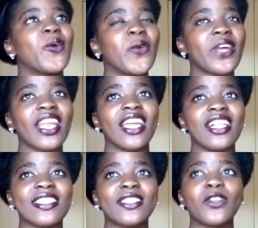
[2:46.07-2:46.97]
What
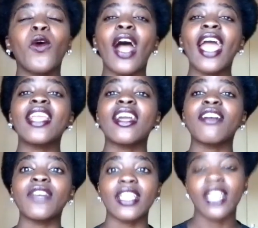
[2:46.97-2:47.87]
else? Oh, I
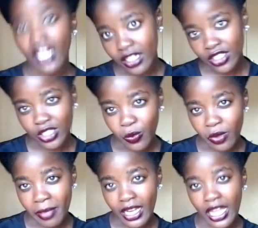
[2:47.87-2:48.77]
love encouraging
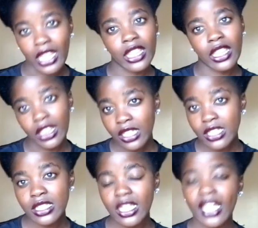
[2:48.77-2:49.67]
women. And
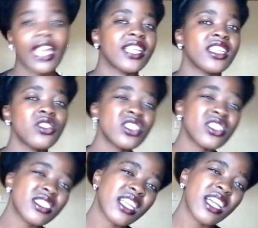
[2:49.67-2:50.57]
this, it's not
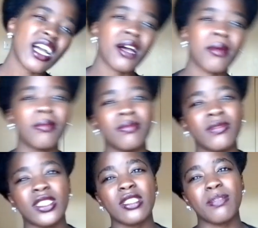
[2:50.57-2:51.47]
just come
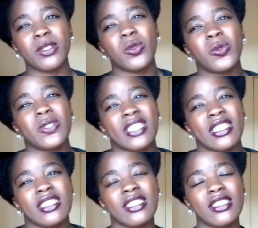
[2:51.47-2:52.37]
just because
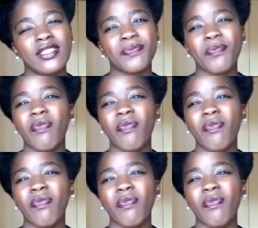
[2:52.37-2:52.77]
at tea.